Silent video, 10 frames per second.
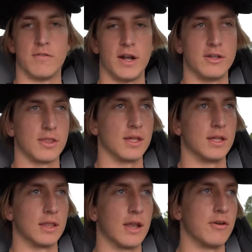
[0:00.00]
final
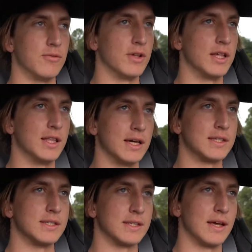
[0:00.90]
thing that I would really like
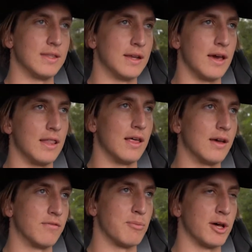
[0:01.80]
to say that I
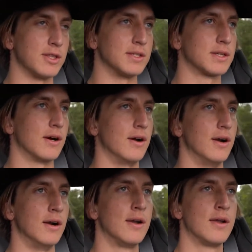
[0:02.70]
love about this
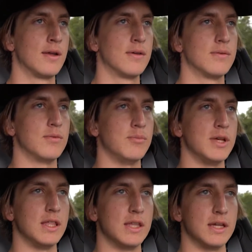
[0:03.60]
car would
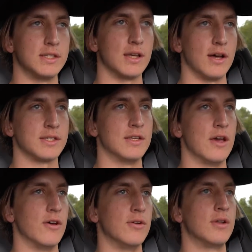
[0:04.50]
be the exhaust
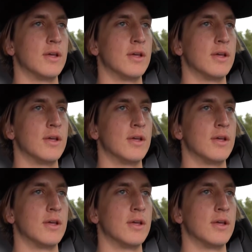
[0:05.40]
note.